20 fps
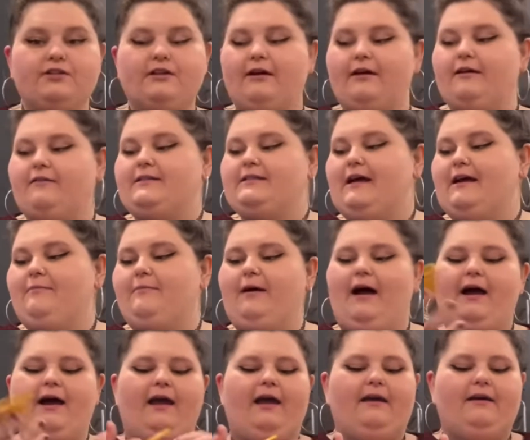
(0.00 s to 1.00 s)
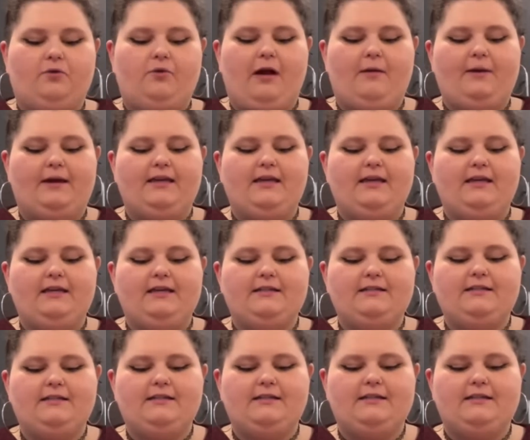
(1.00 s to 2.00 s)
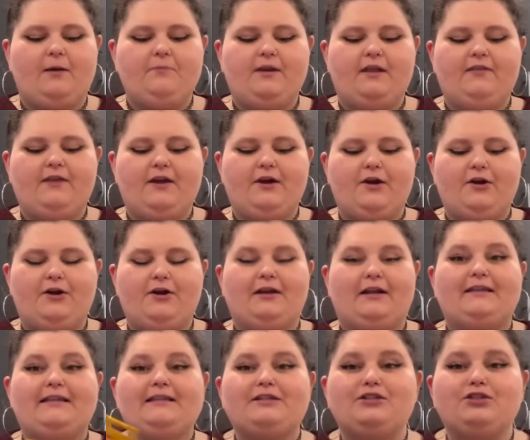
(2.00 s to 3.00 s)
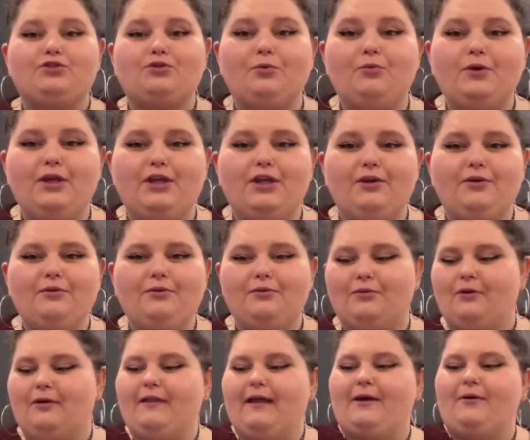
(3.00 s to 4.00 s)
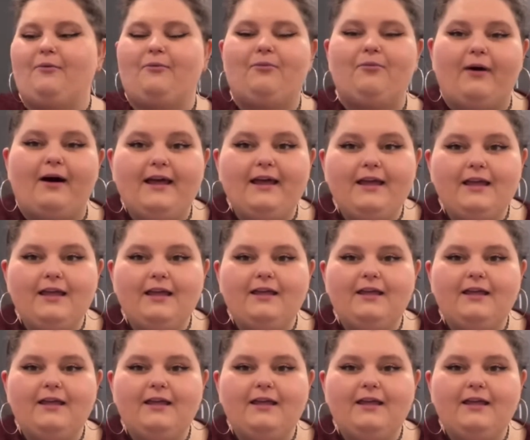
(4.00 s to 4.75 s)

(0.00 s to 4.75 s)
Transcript: now every time I grab my keys, I'm gonna think of her and I think that's so cute. Like what?